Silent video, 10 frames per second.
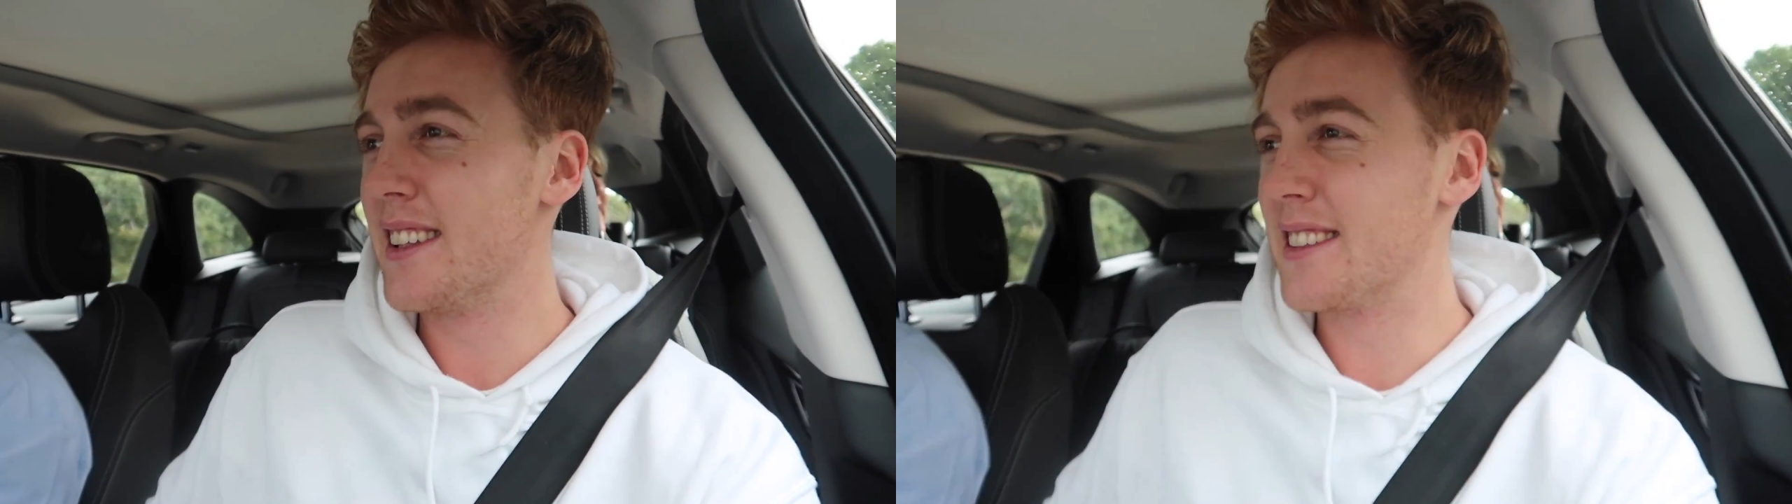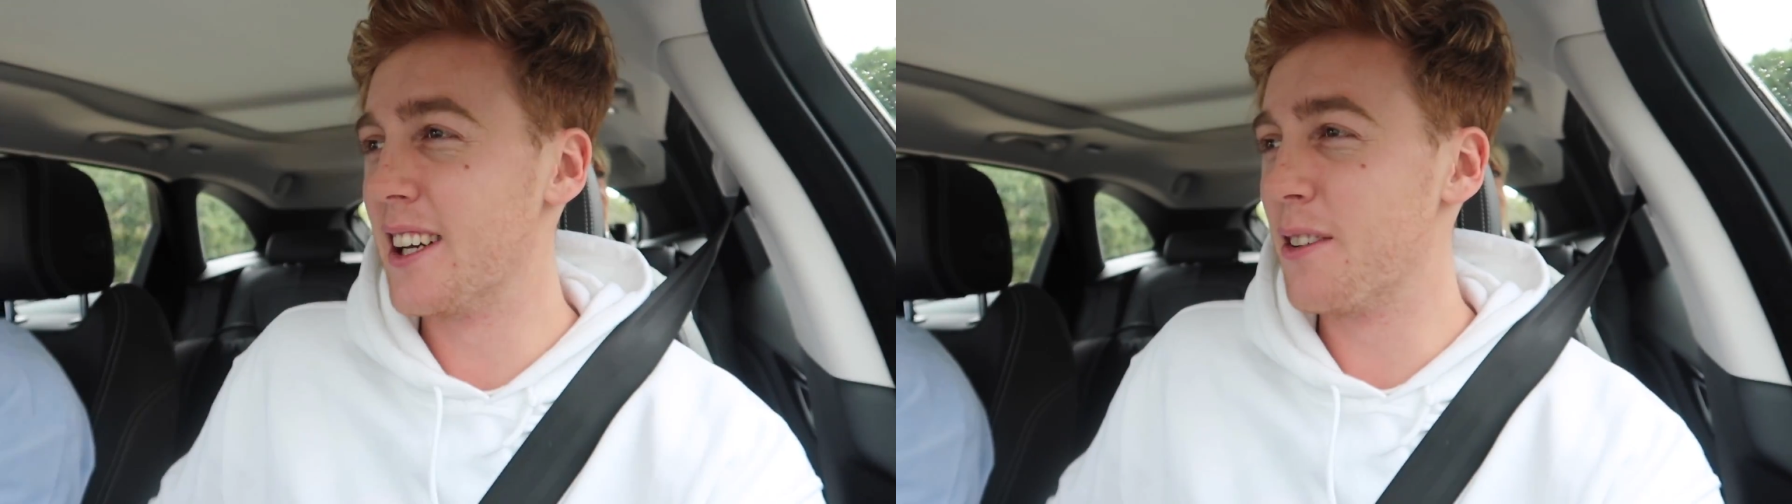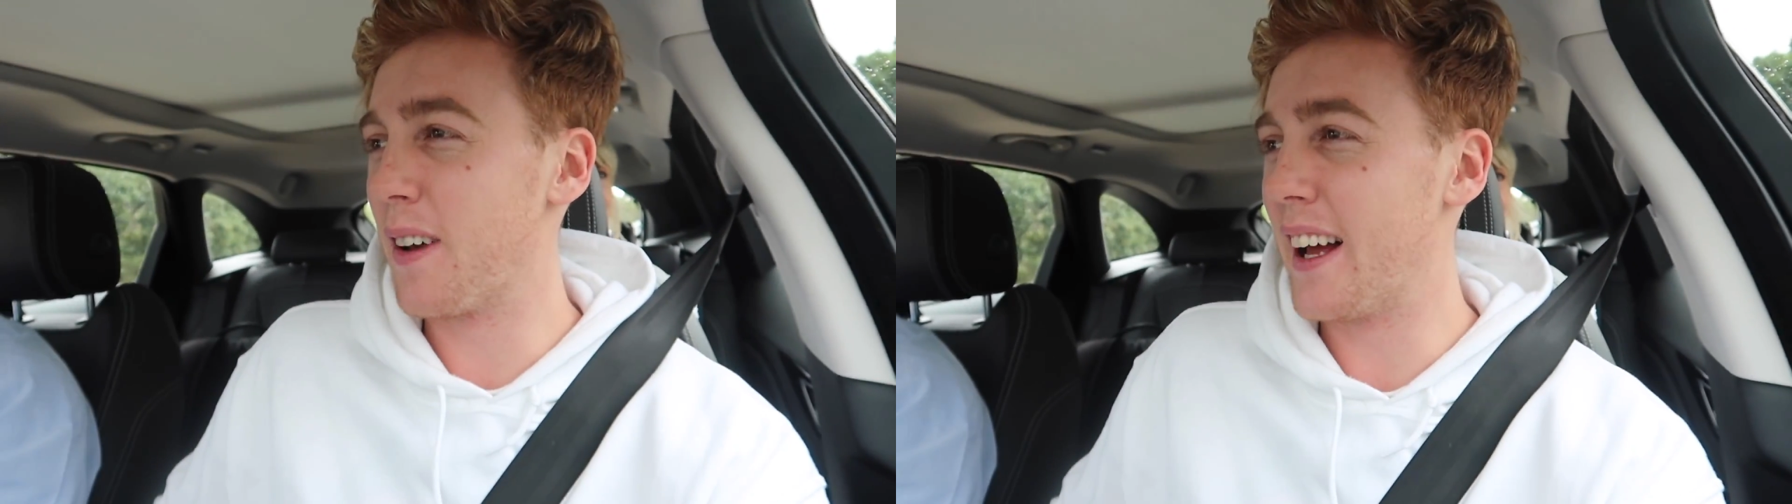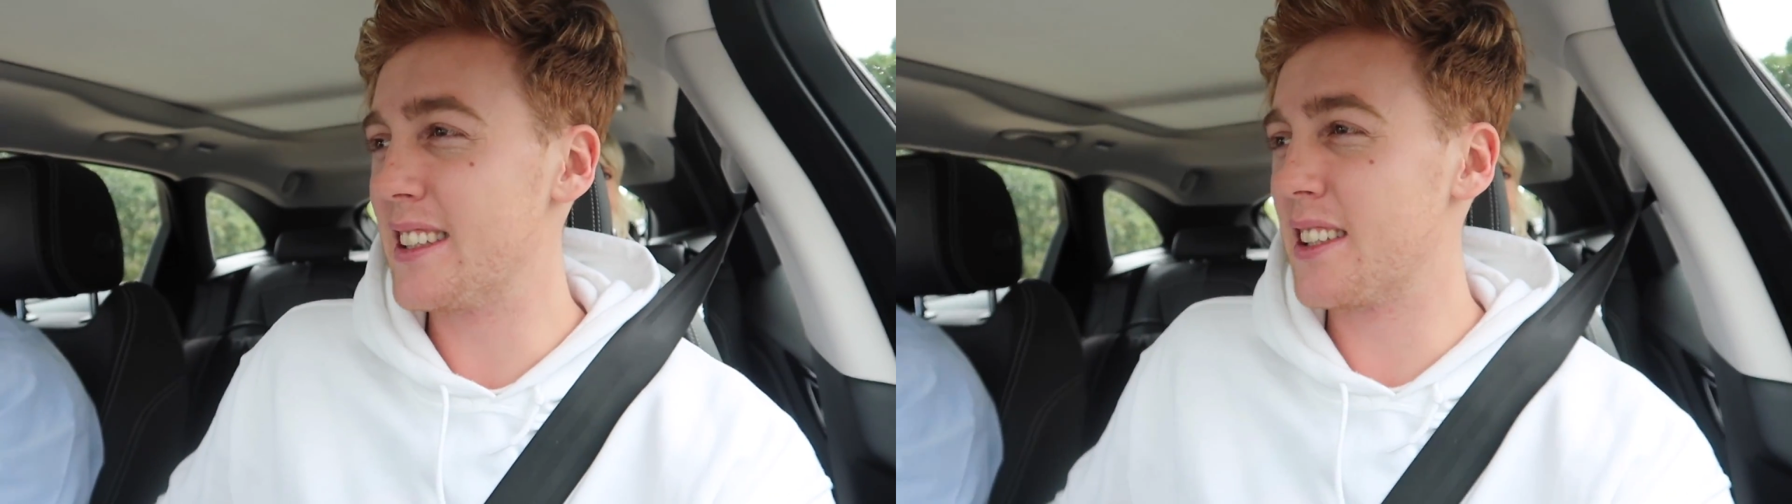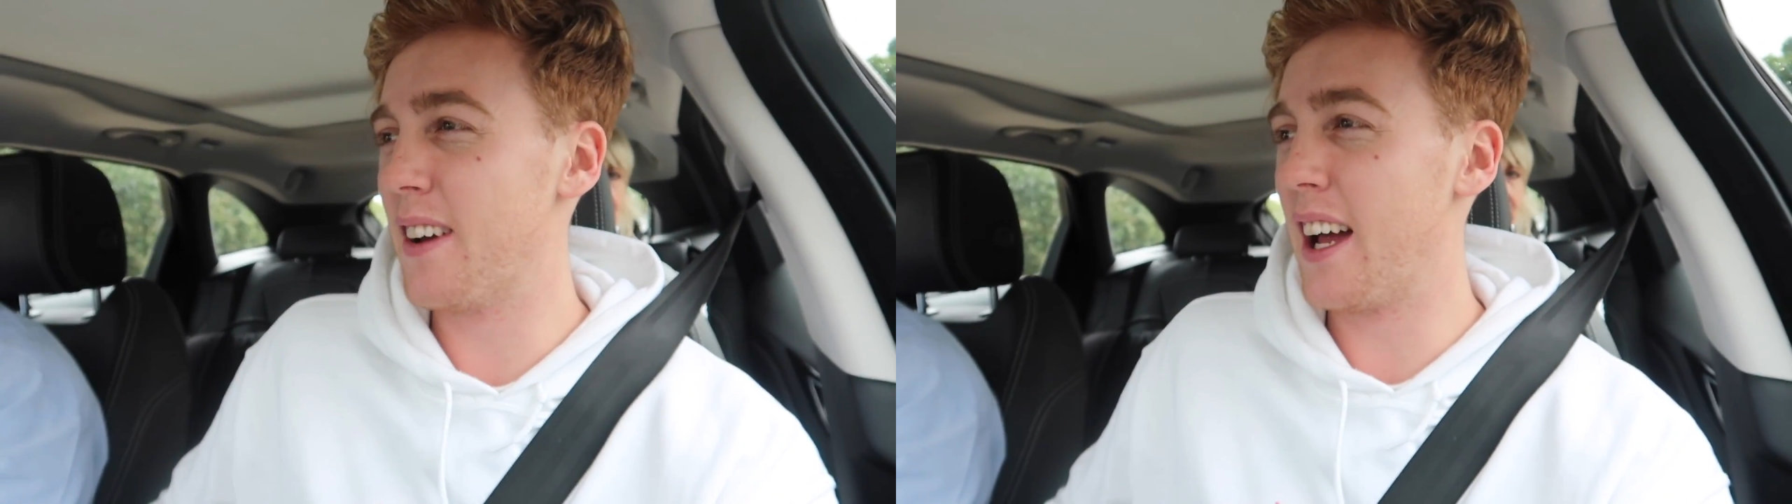there's no
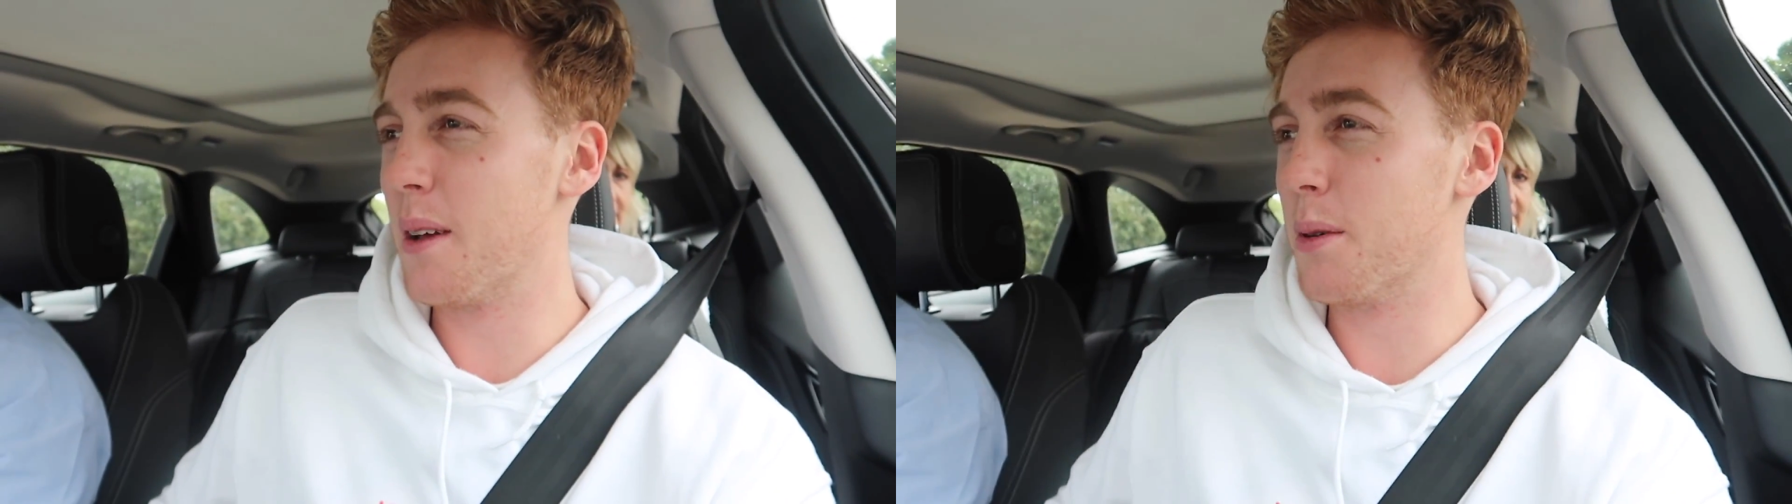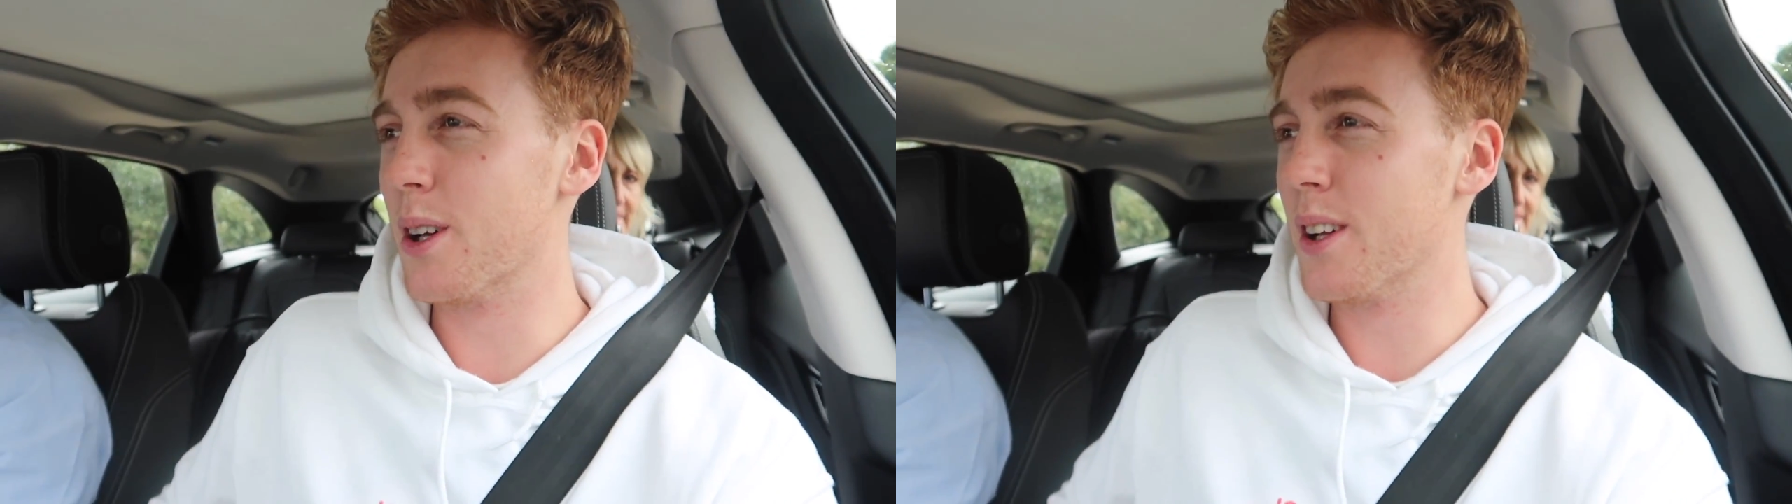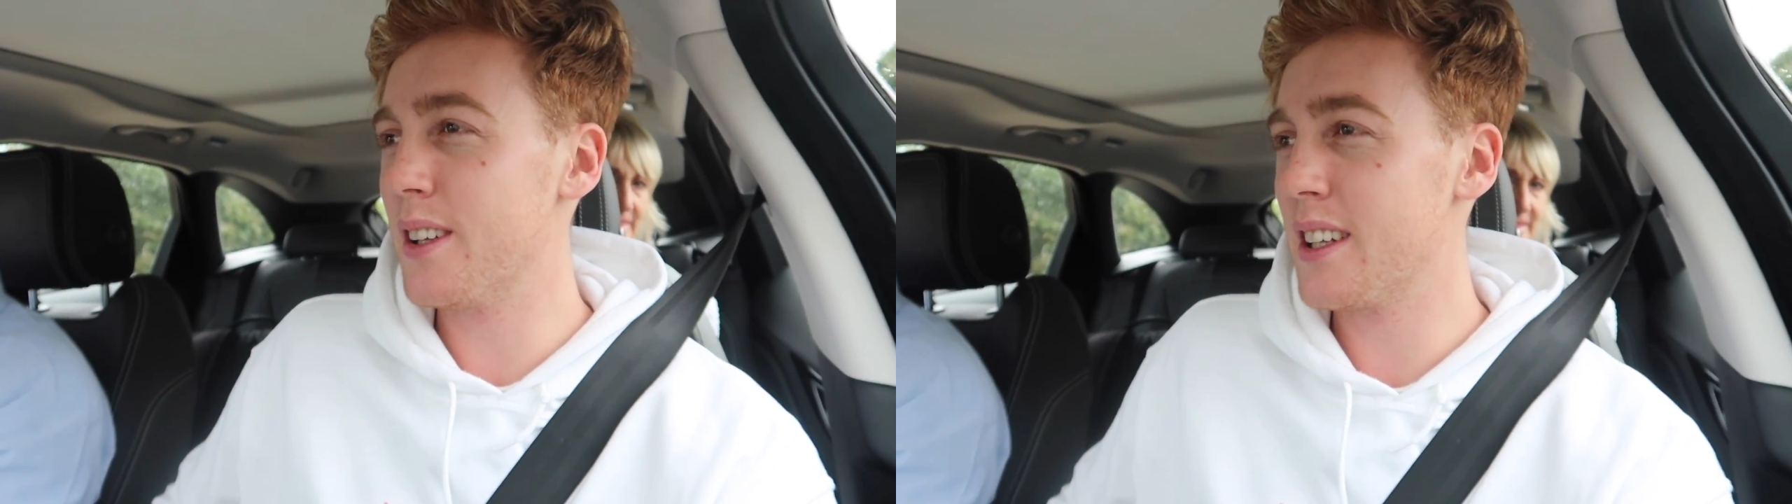flights available.